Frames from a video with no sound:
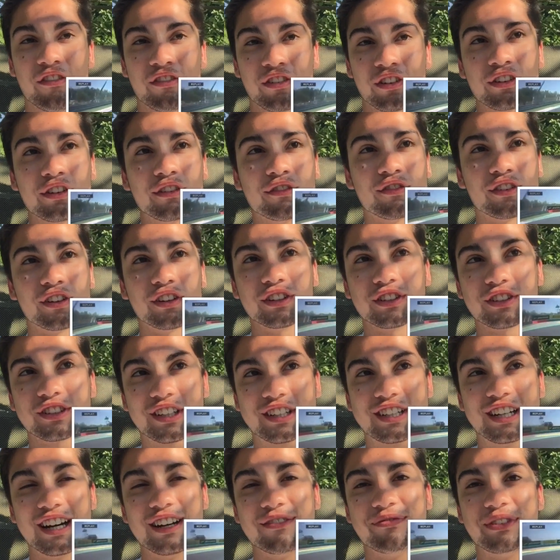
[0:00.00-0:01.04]
for the
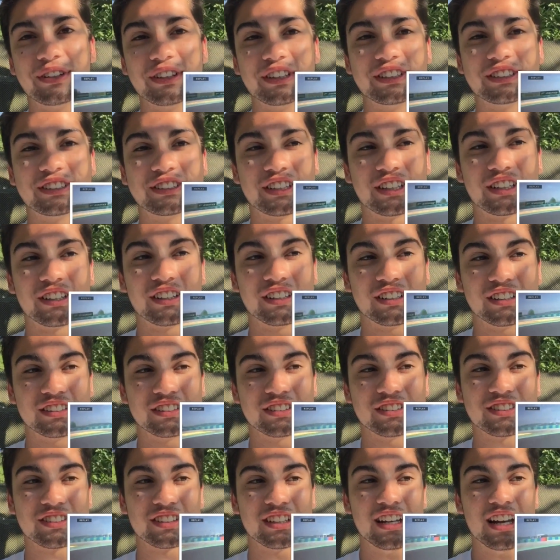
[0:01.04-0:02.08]
first couple of
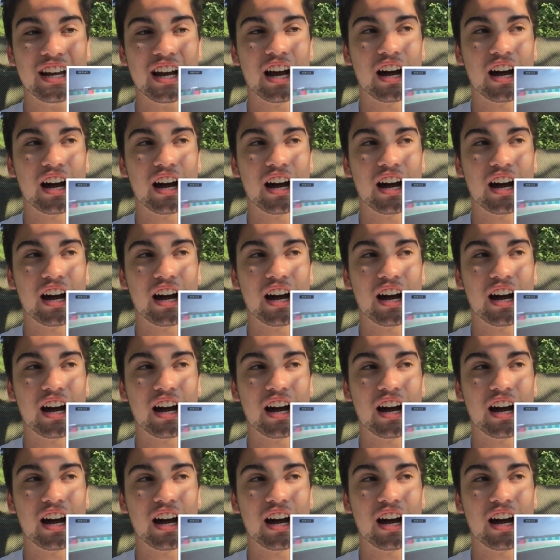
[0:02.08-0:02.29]
turns.